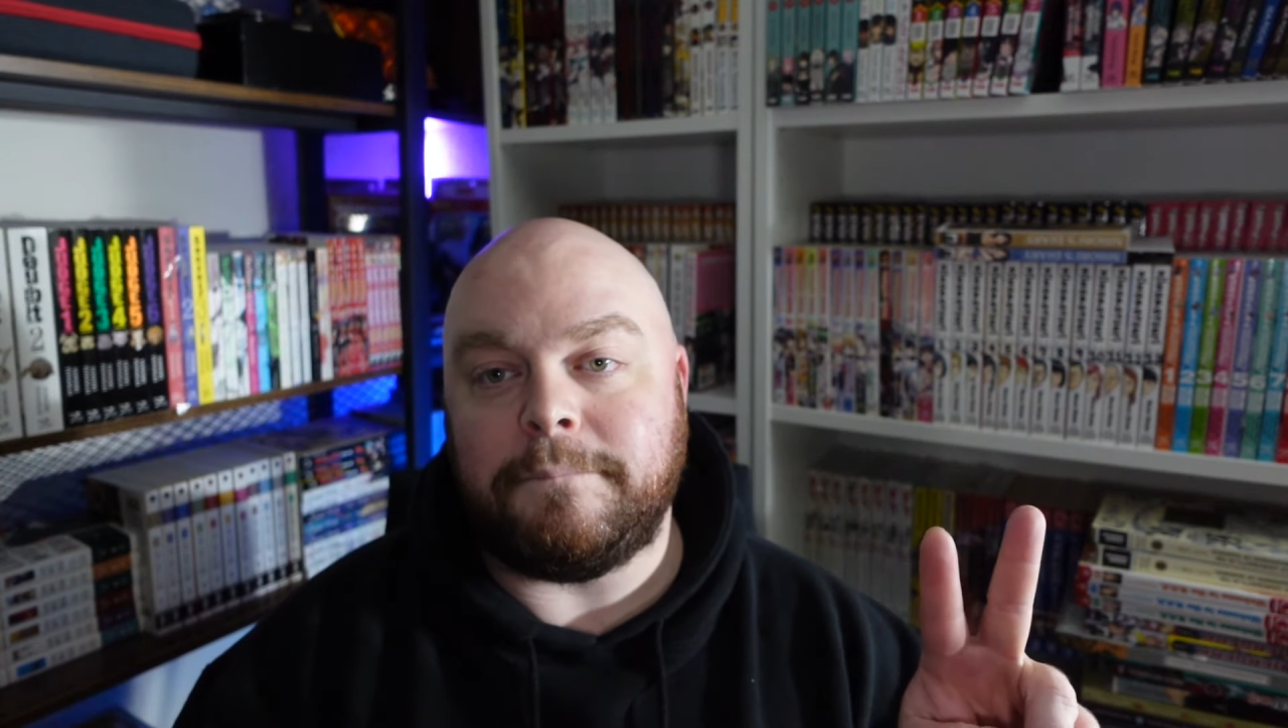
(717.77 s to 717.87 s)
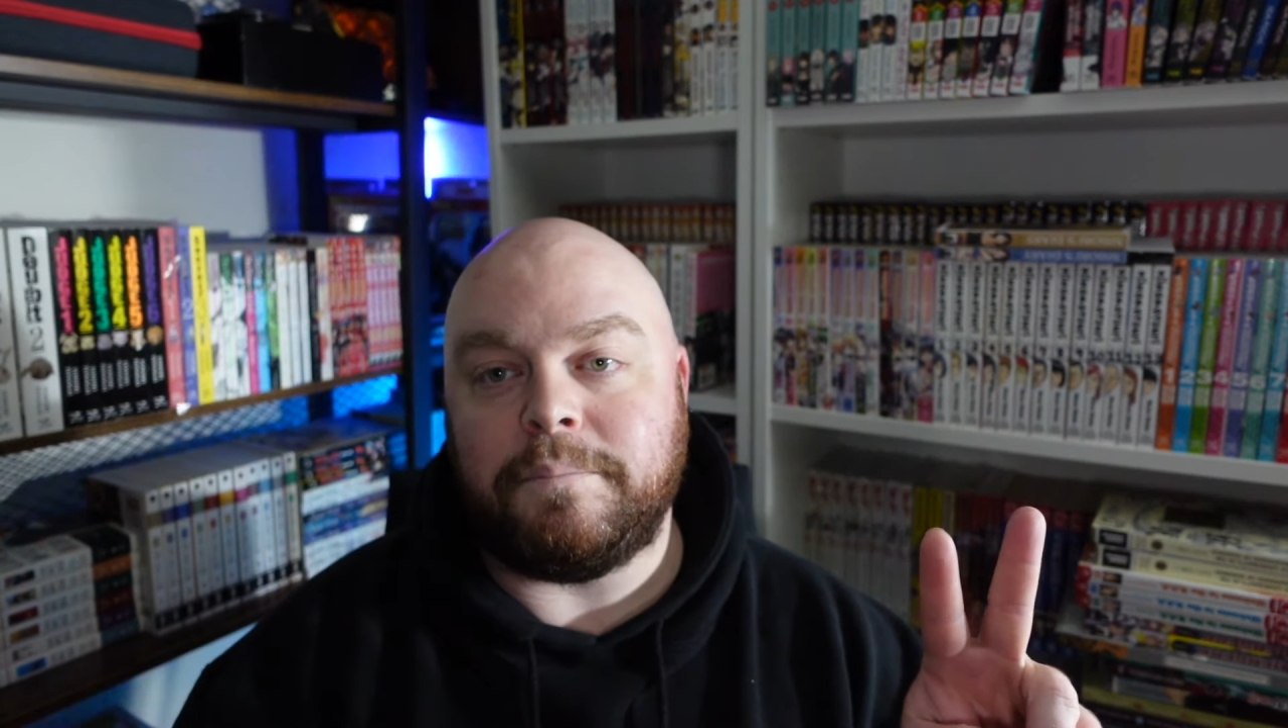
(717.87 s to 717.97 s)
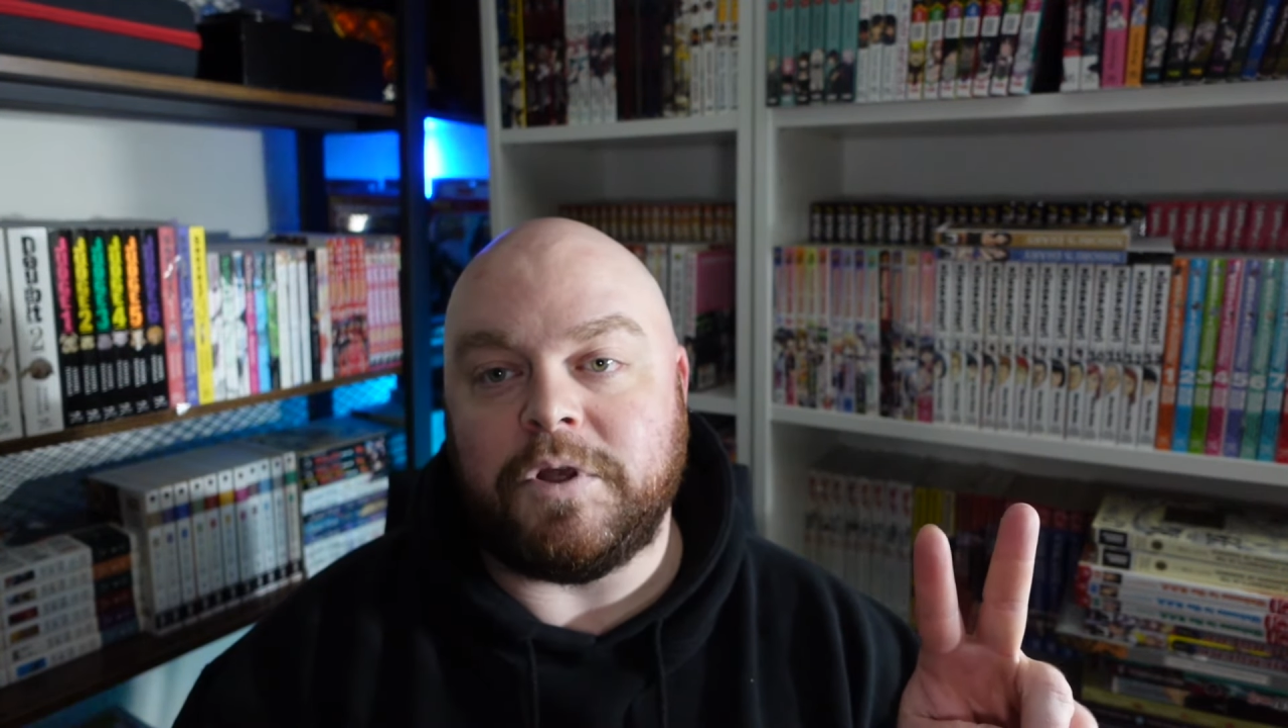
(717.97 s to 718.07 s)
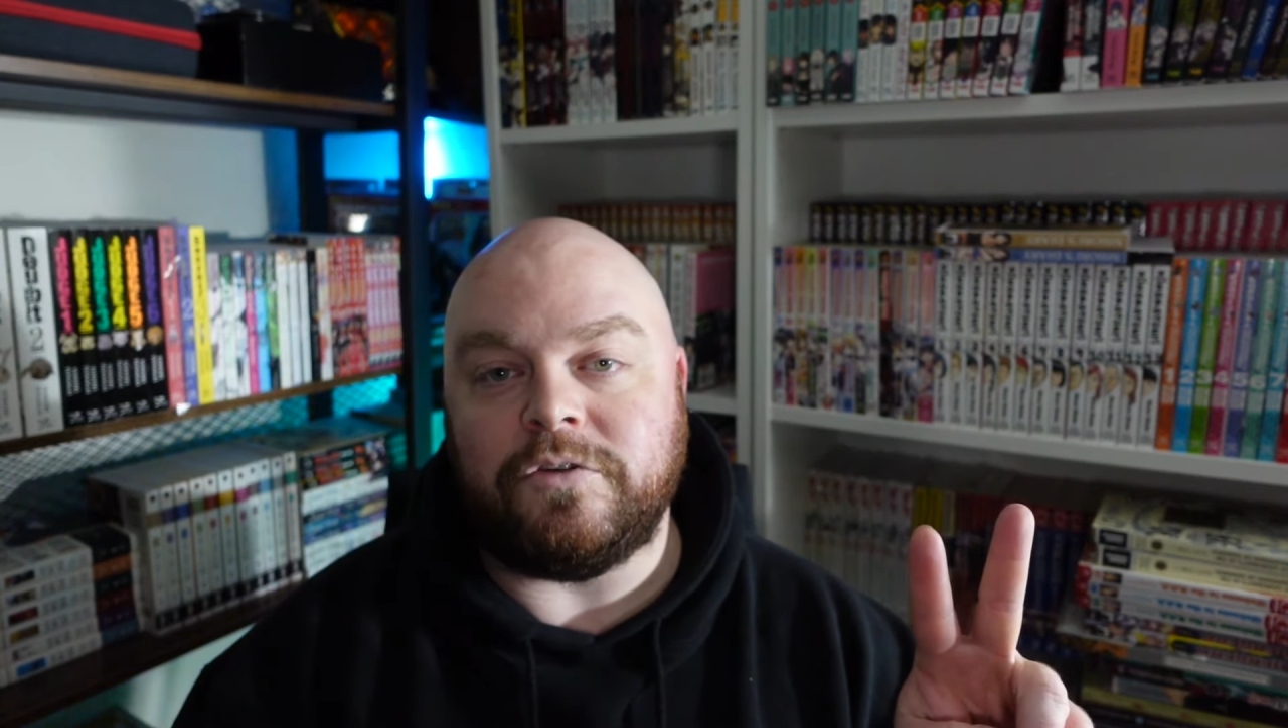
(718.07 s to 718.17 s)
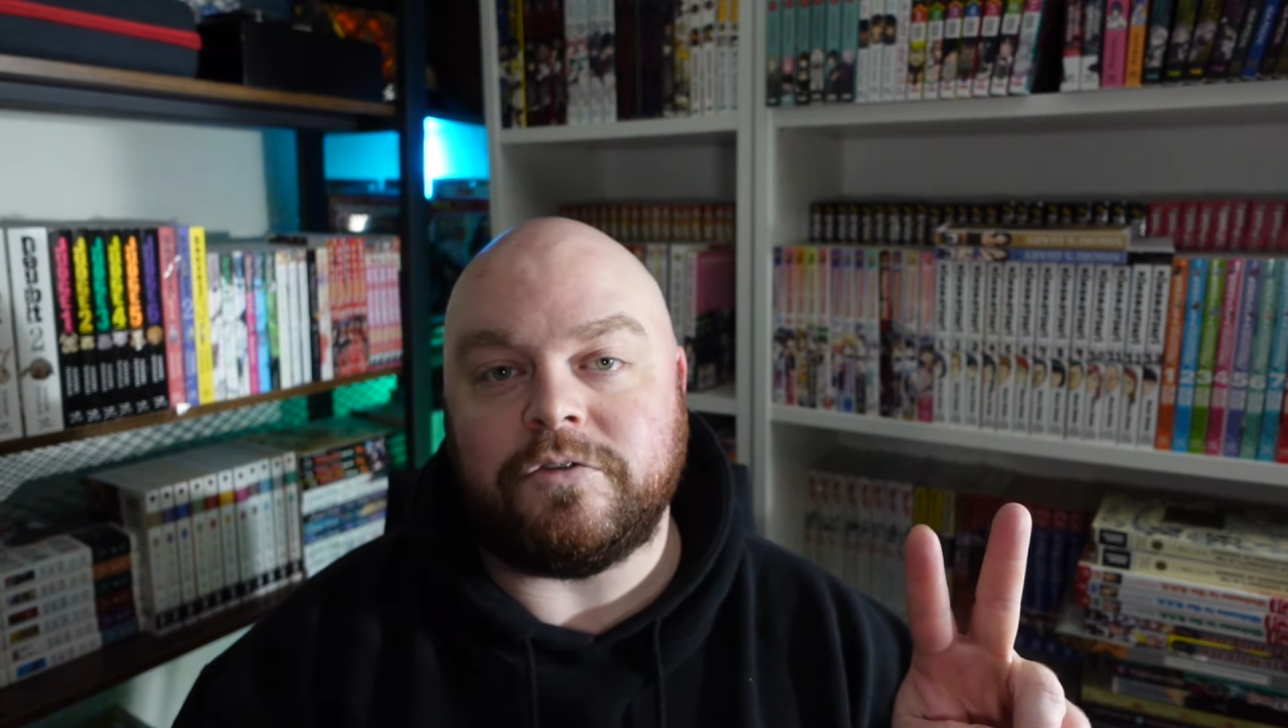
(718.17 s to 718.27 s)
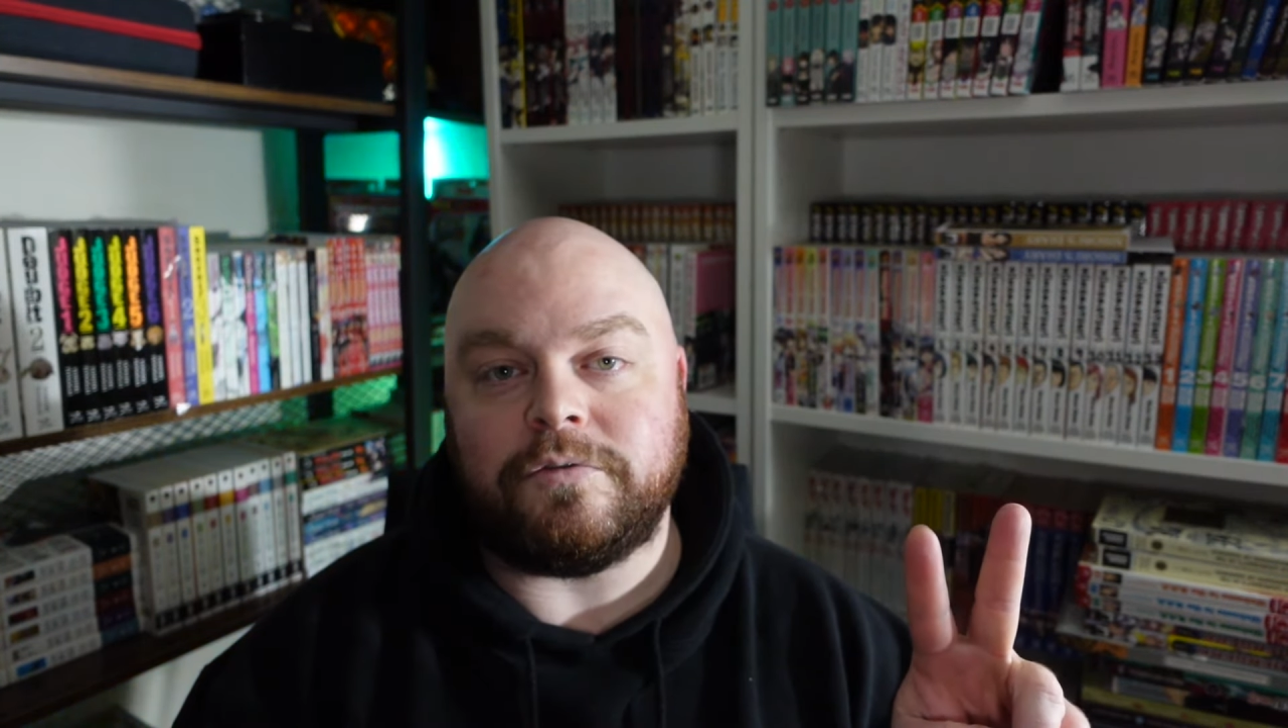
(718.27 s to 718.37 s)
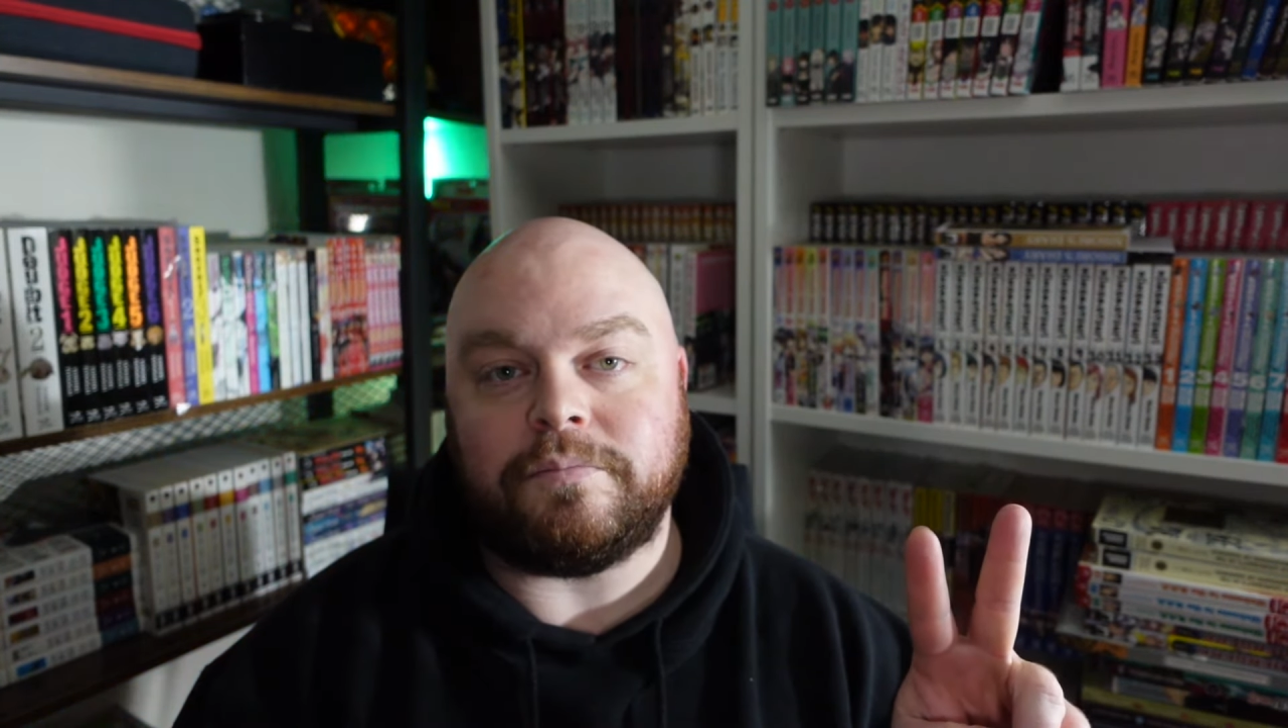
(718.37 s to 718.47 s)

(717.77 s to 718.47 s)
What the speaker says: Peace.